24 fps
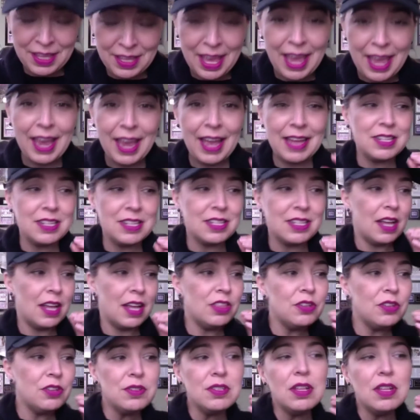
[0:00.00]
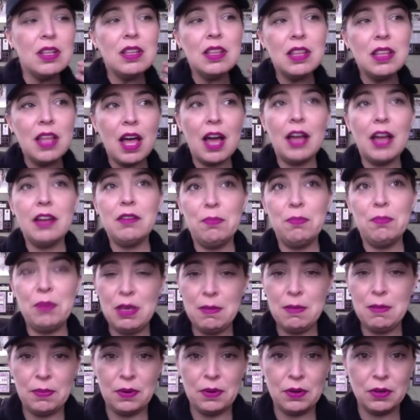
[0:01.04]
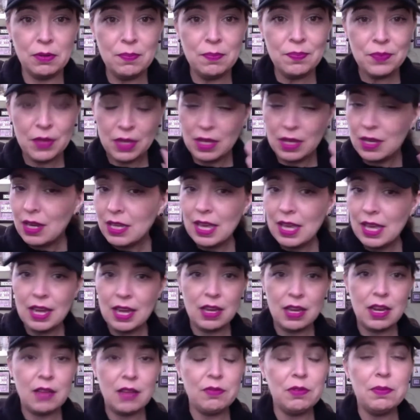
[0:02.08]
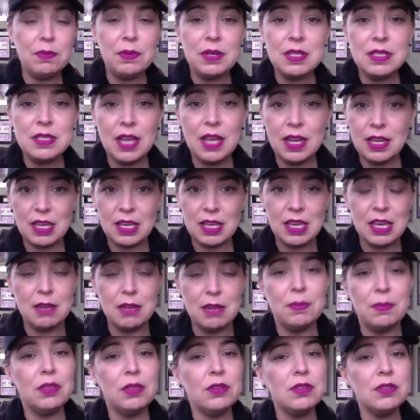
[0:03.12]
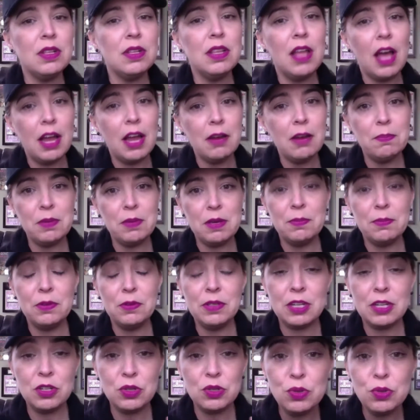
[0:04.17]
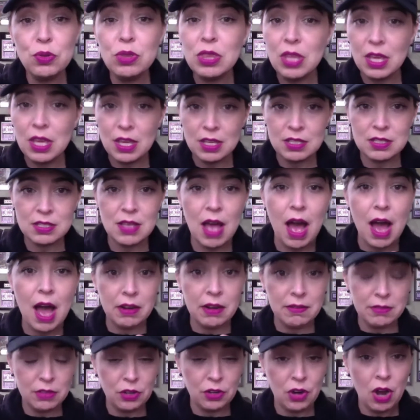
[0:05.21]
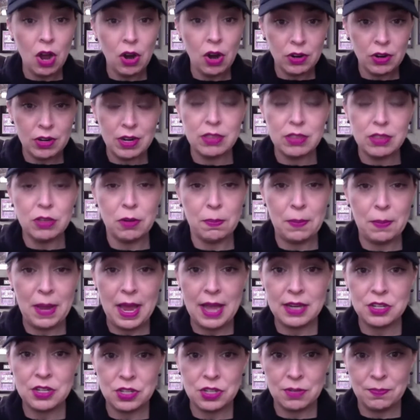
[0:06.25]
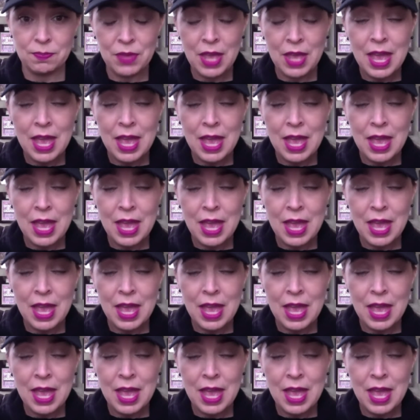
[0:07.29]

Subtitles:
And there's a lot of people, and I get it, everybody's got to eat, but there's a lot of people that do things out of their heart and their passion.